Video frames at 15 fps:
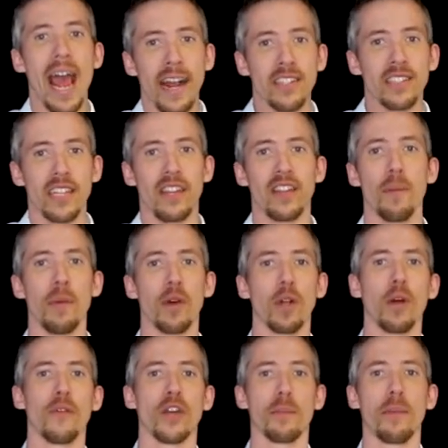X in the
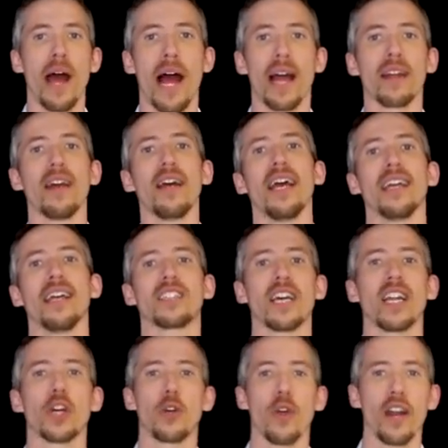middle of your back, it's
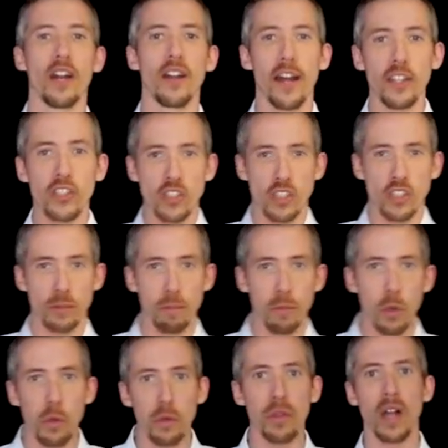going to create a nice
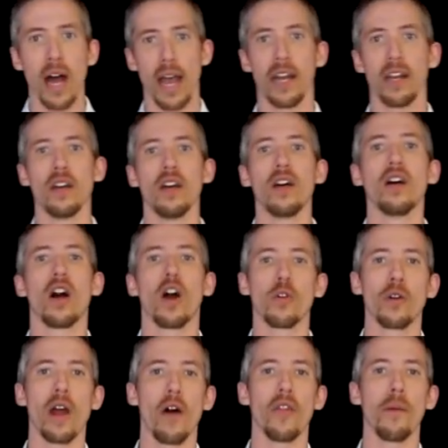smooth line
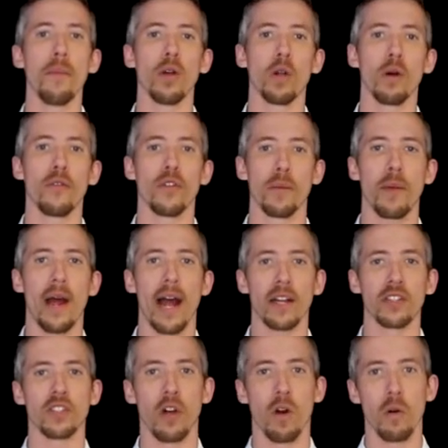around the middle of your
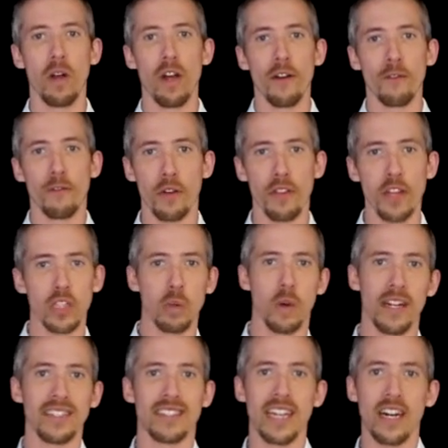back. So for this
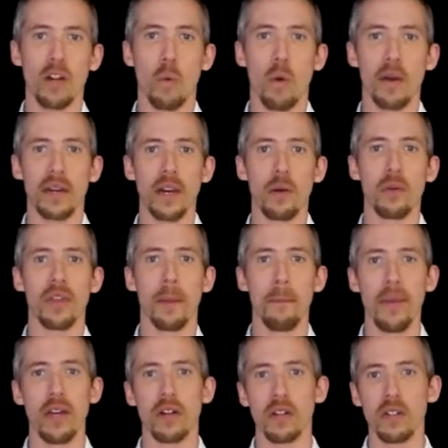one, instead of working with the
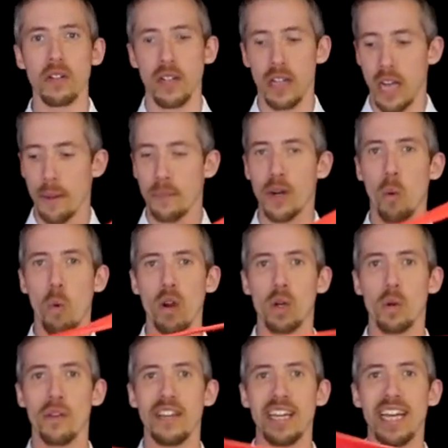middle, I'm going to
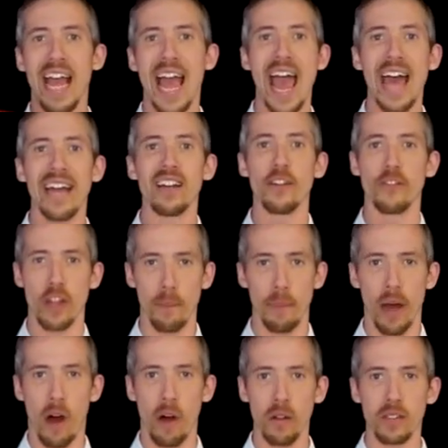work with the end of the
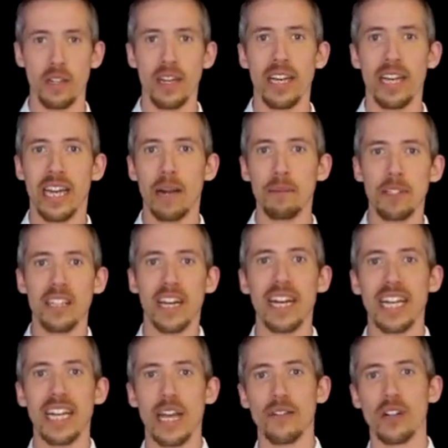belt, and I'm just
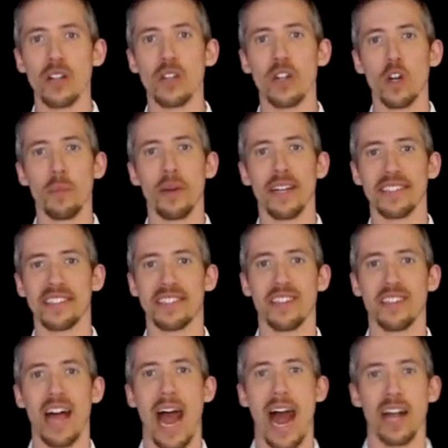going to give it a little bit of
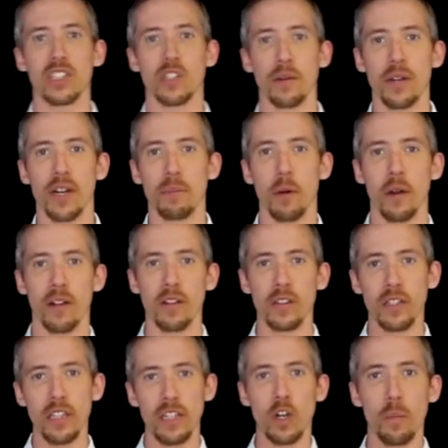slack. So I'm going to put a
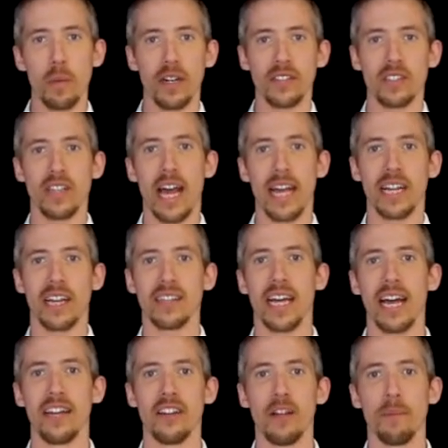little bit of slack on
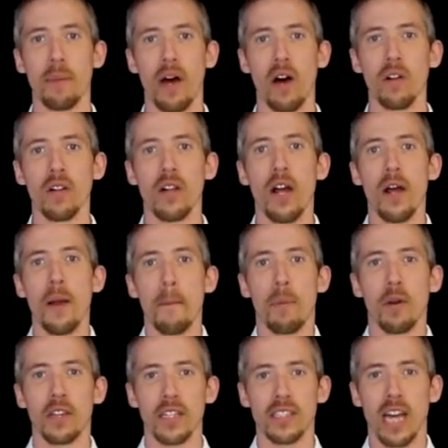the end of the belt,
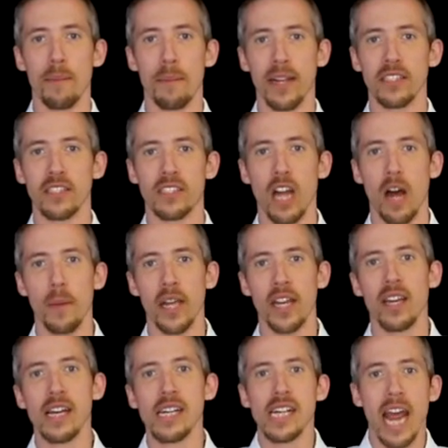put this on my stomach,
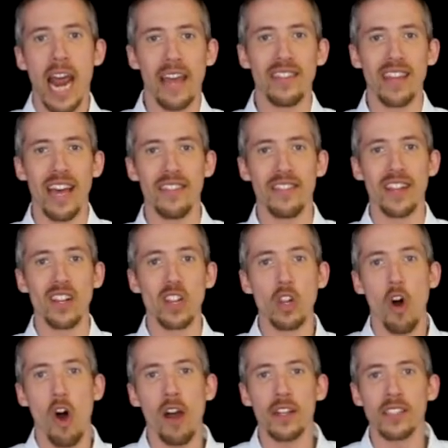and then the
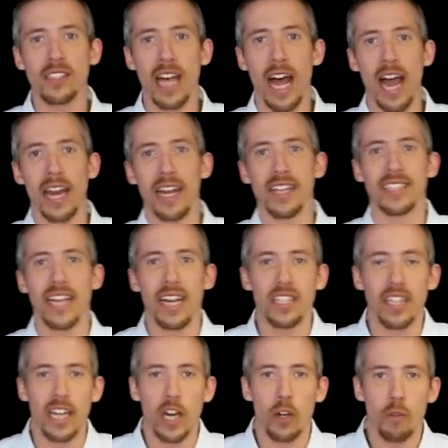long side is
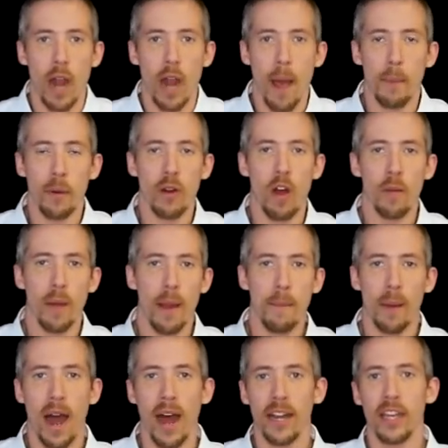actually going to wrap around my
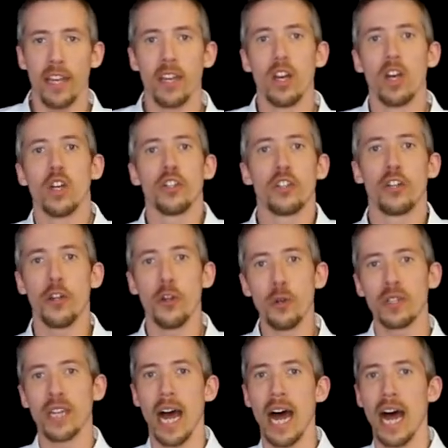body
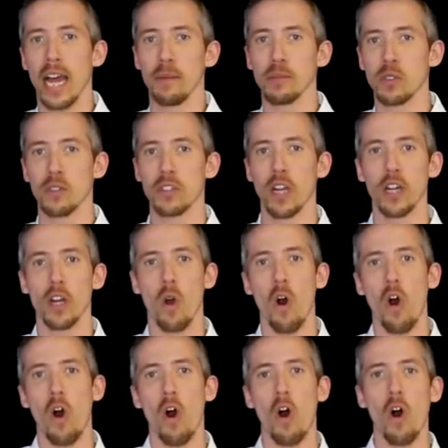2 times. So it's going to
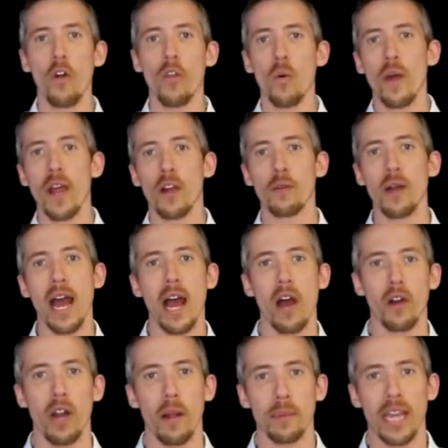go all the way
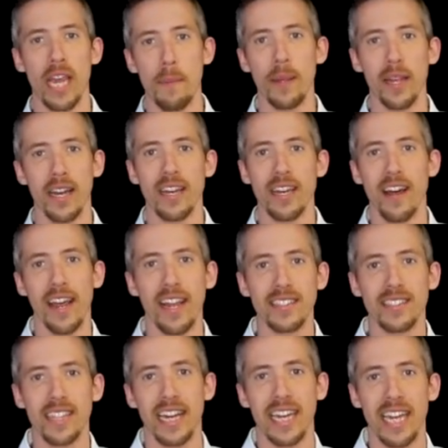around. I'm keeping it
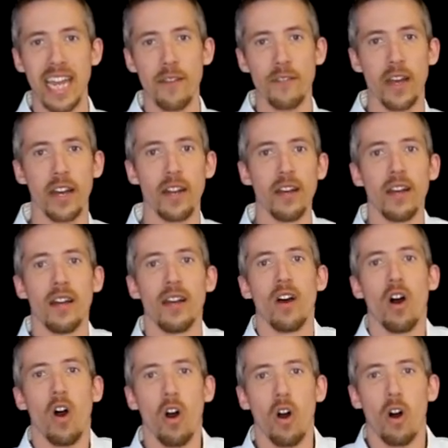nice and even
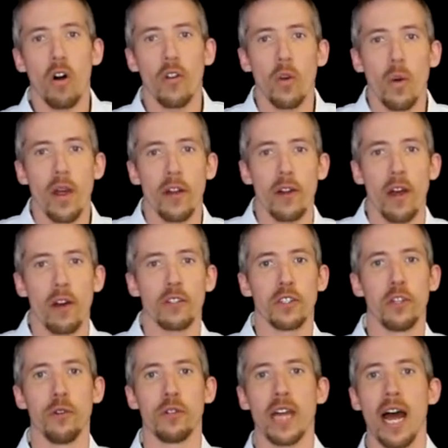all the way around
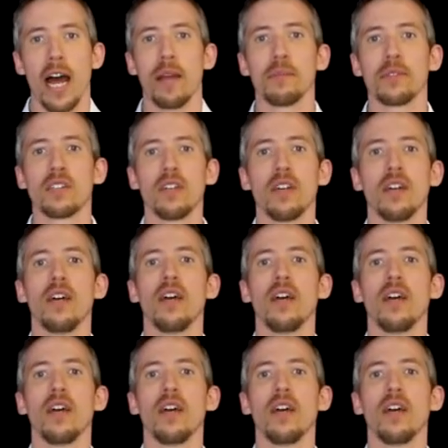2 times.